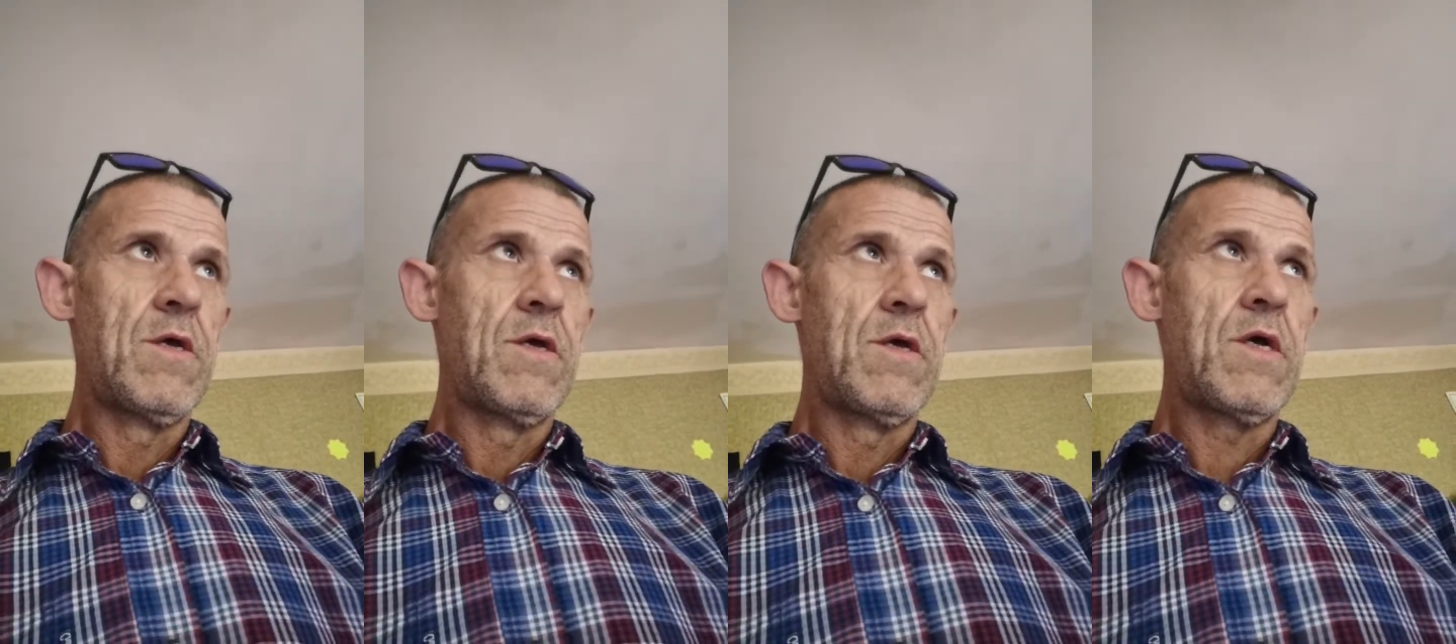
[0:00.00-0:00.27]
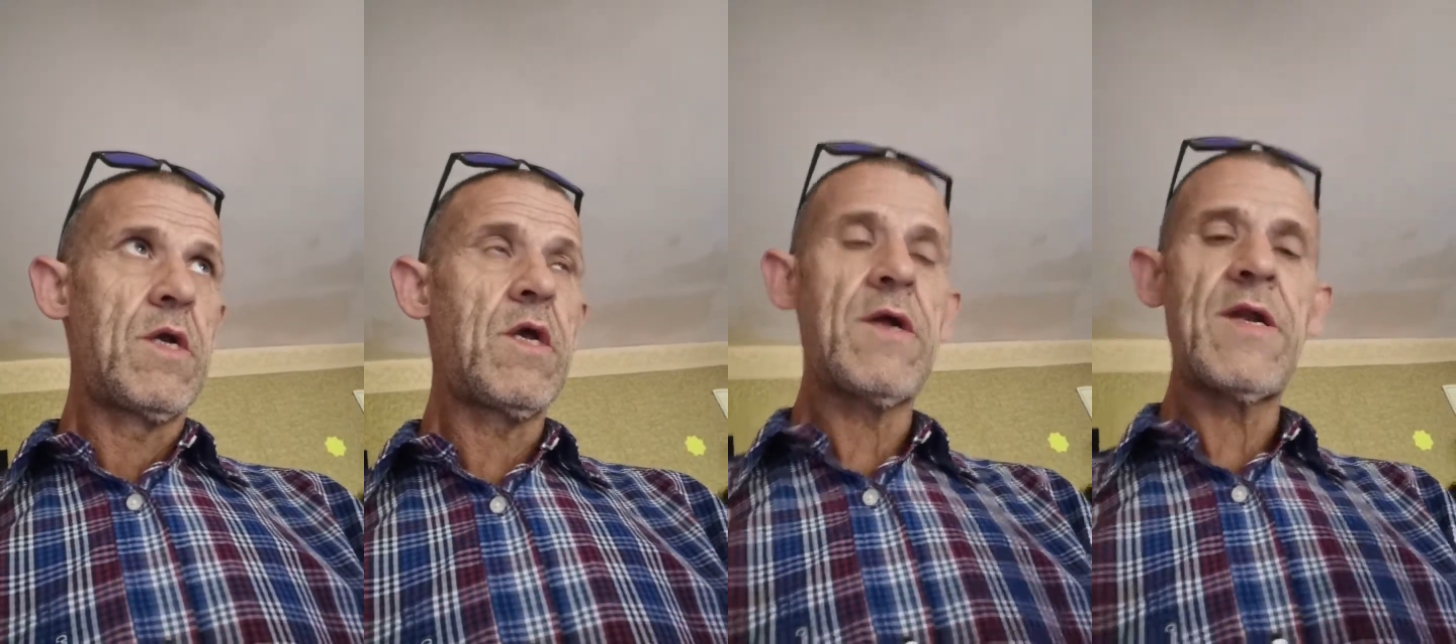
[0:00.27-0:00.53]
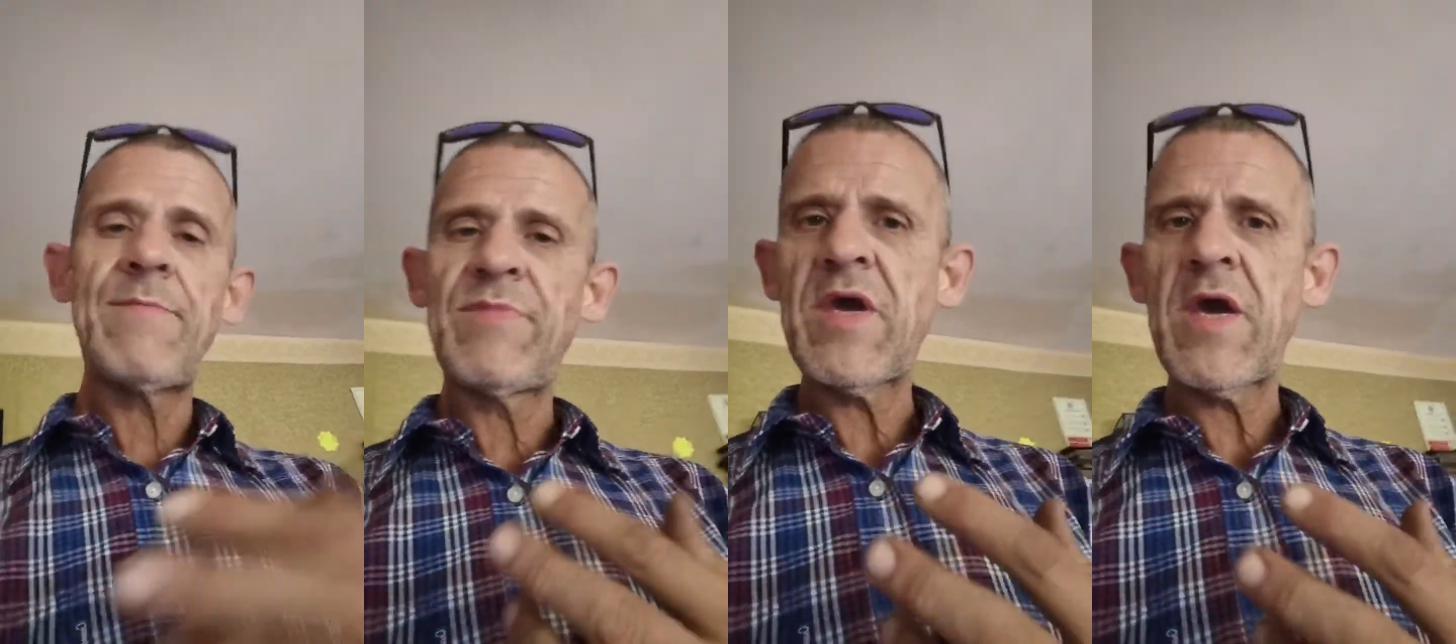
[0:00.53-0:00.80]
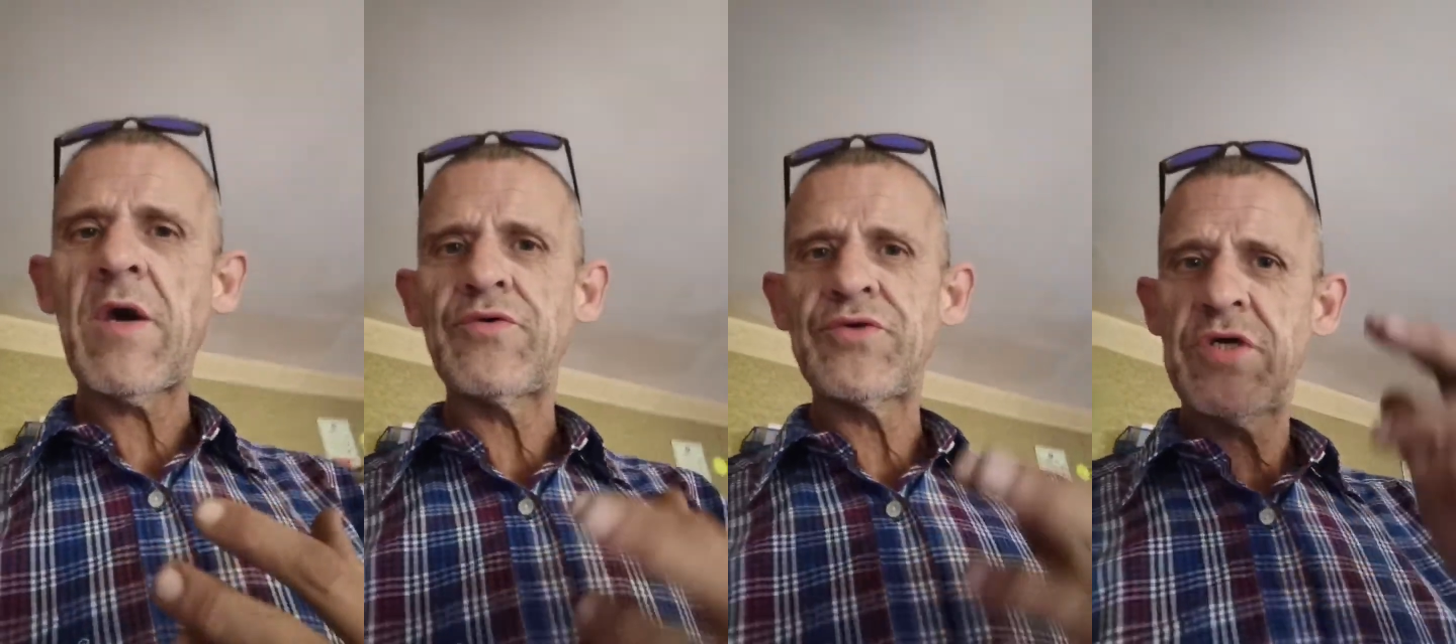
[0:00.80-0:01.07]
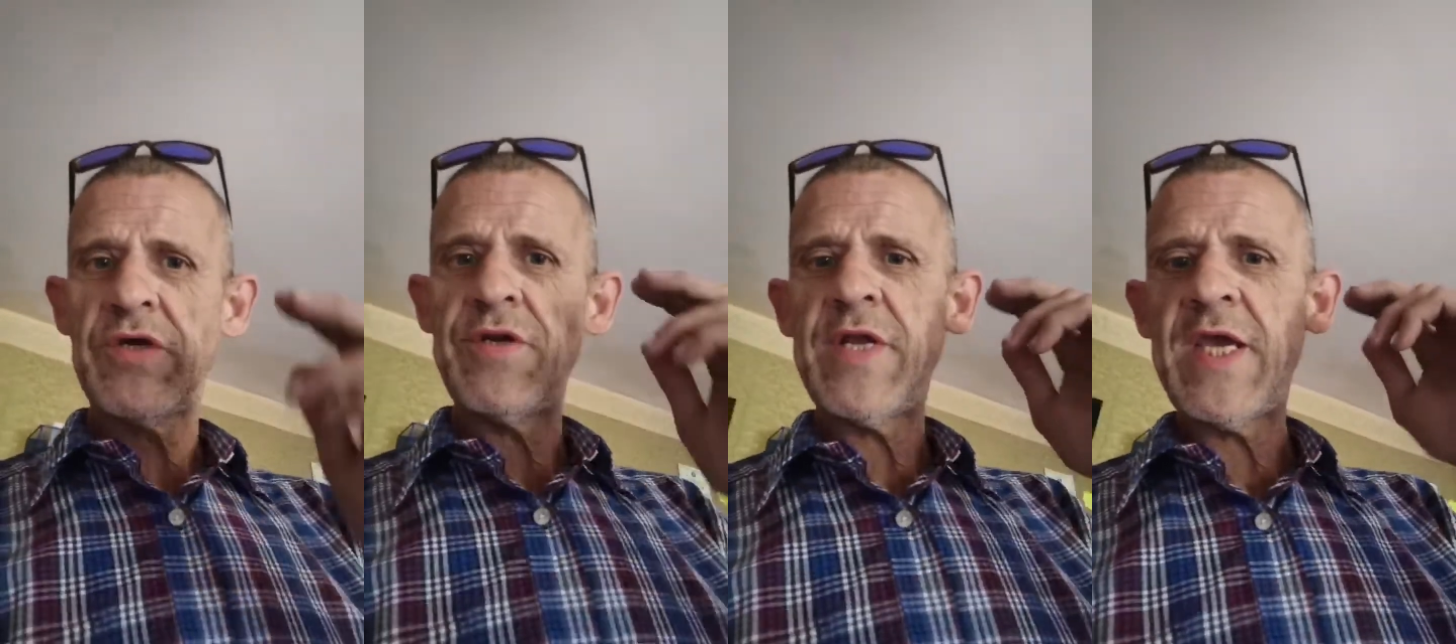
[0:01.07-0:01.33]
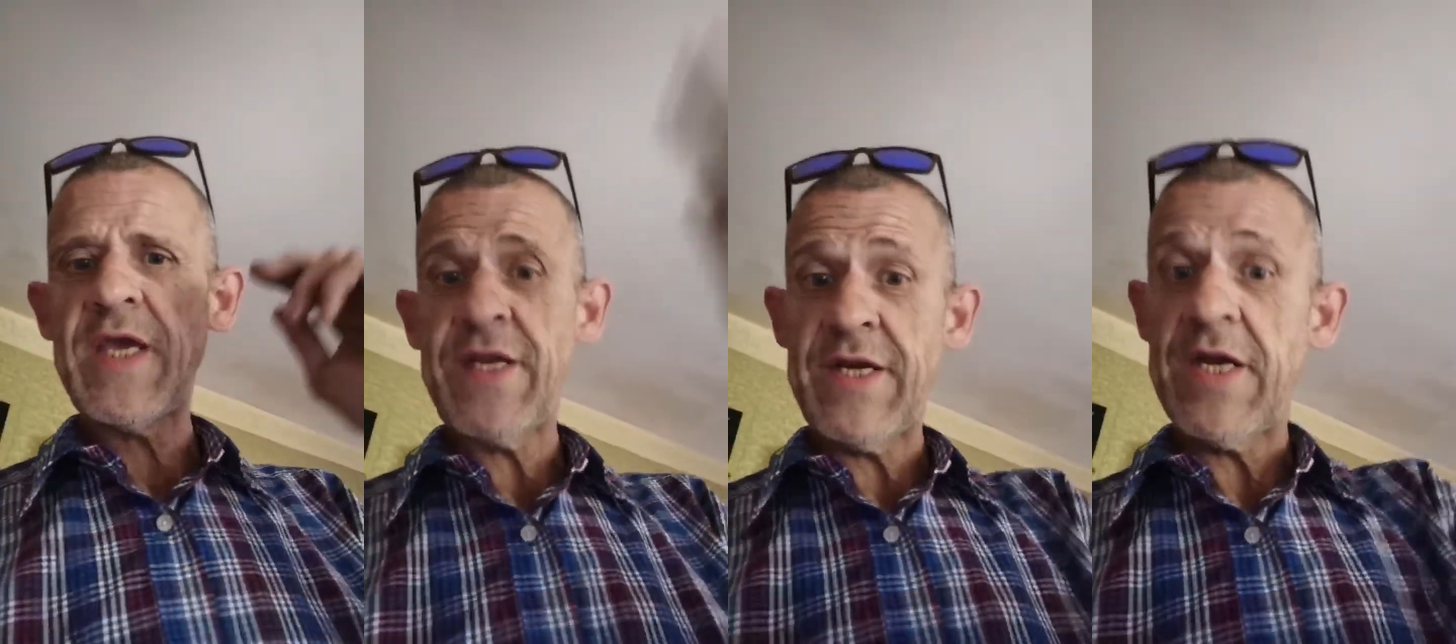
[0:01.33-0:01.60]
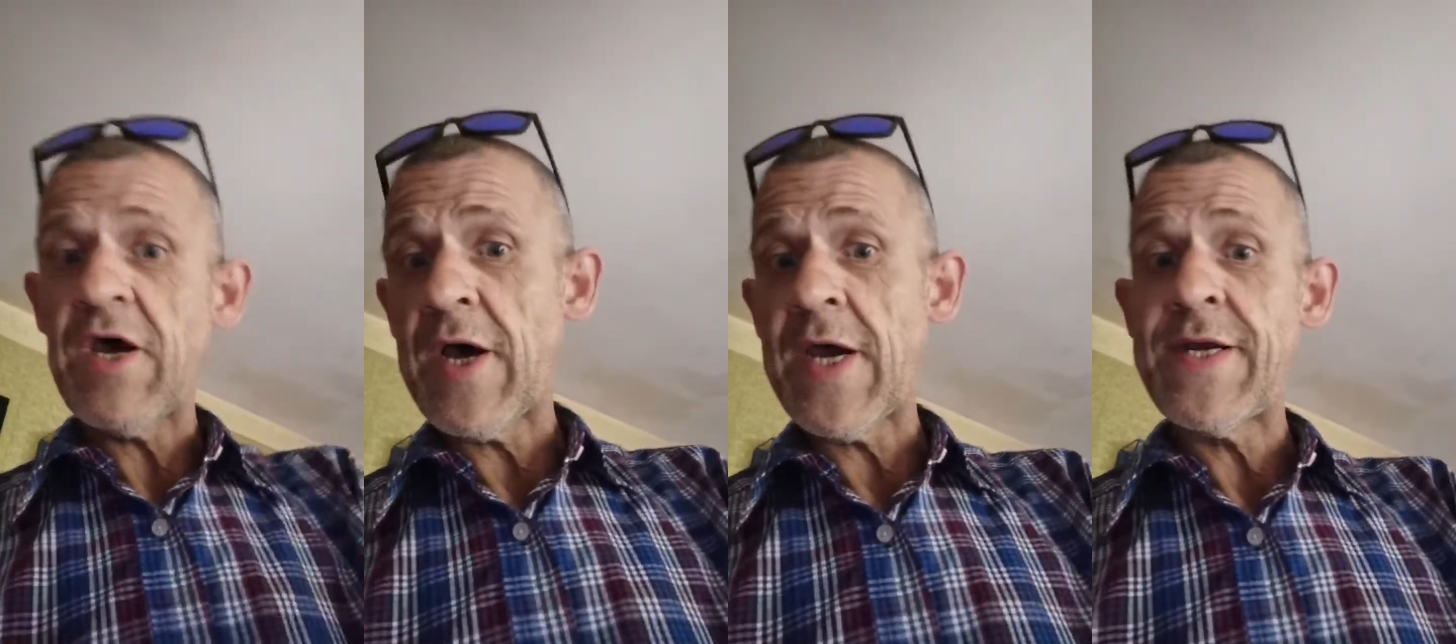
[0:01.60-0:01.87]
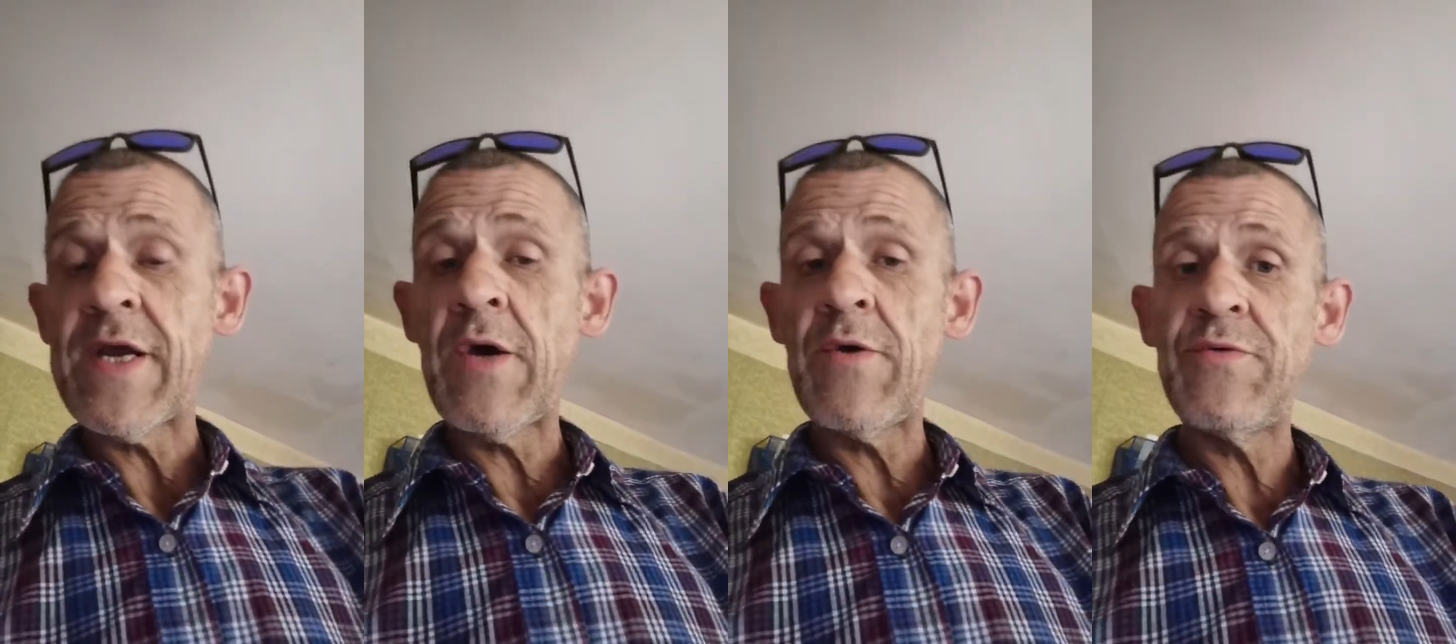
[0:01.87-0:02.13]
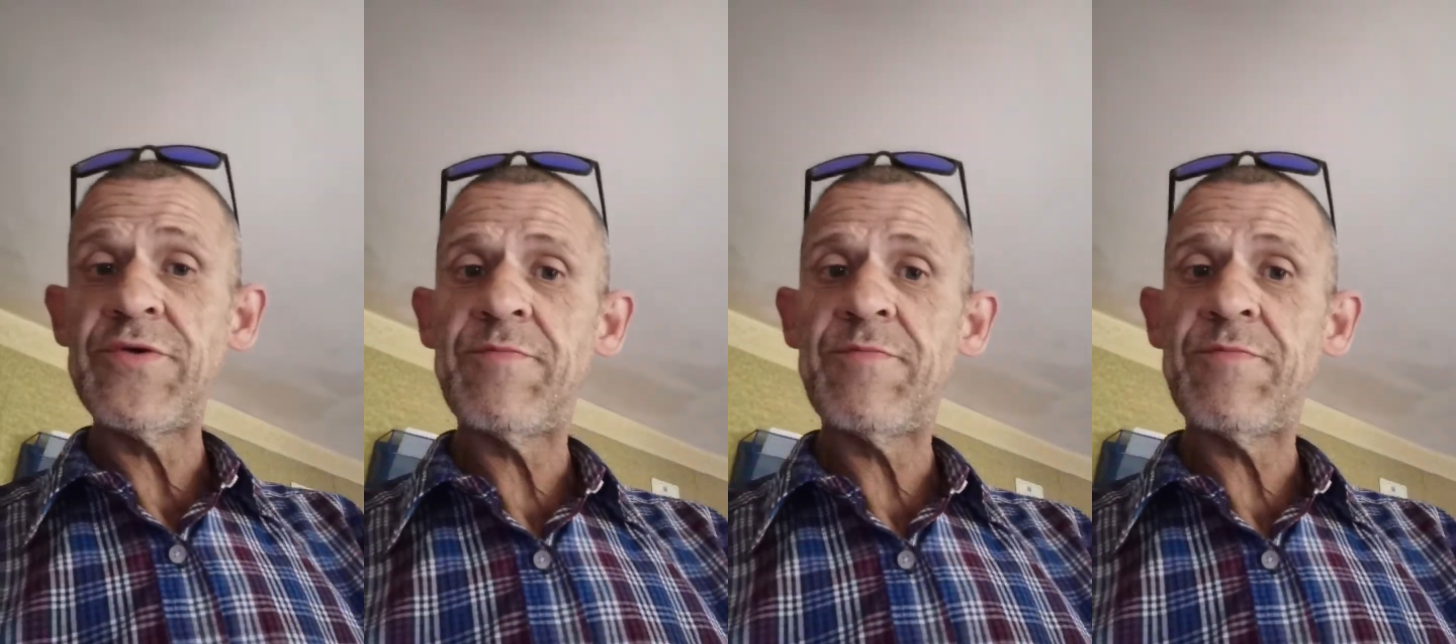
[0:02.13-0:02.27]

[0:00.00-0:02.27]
a lot of them girls couldn't hit the high notes,